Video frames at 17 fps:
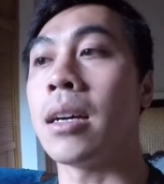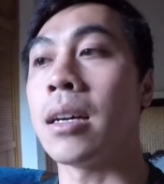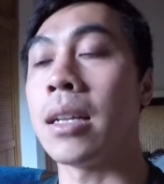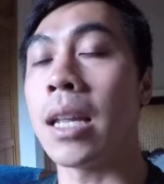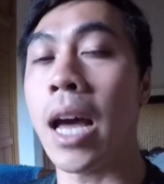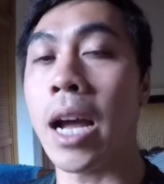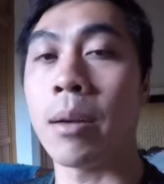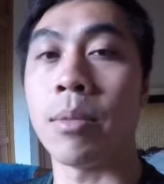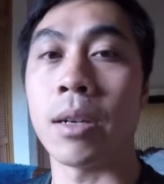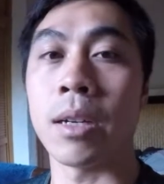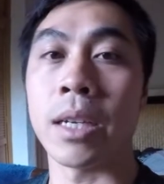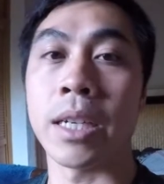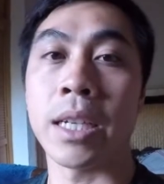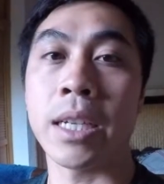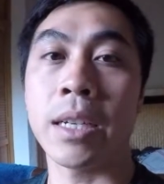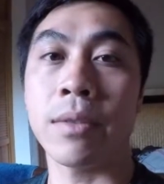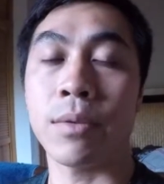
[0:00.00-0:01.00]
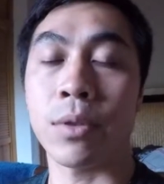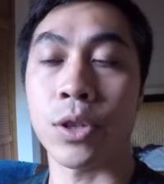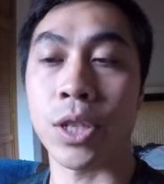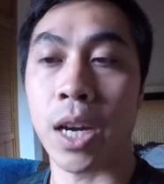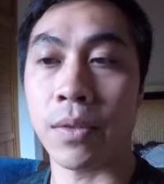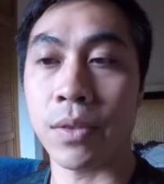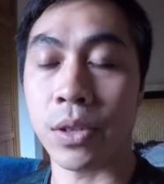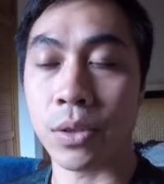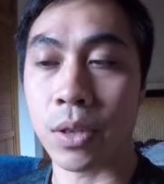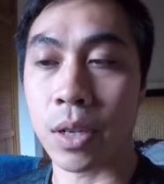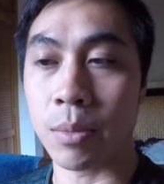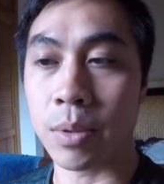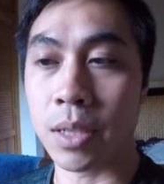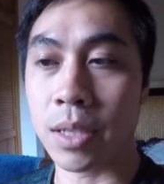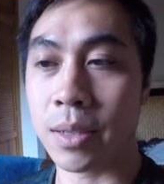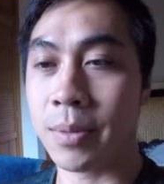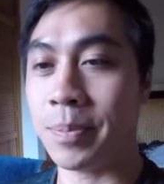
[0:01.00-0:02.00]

library for JavaScript.